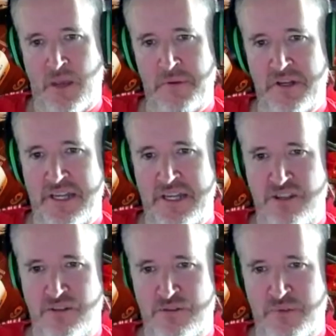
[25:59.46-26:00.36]
mean,
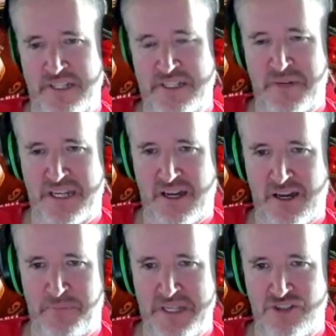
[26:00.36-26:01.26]
when I did my
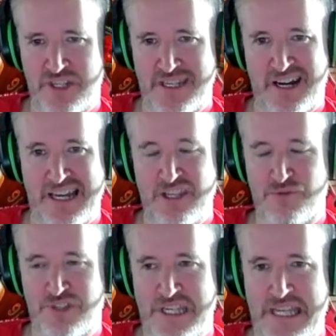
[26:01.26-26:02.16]
car PG, I
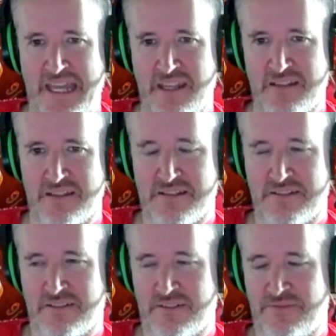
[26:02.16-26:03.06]
used D8s
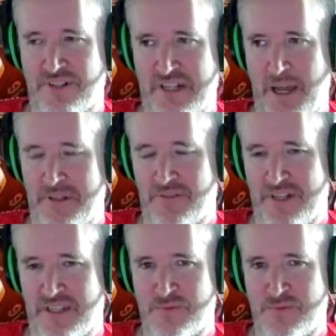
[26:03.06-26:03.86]
for a couple of reasons.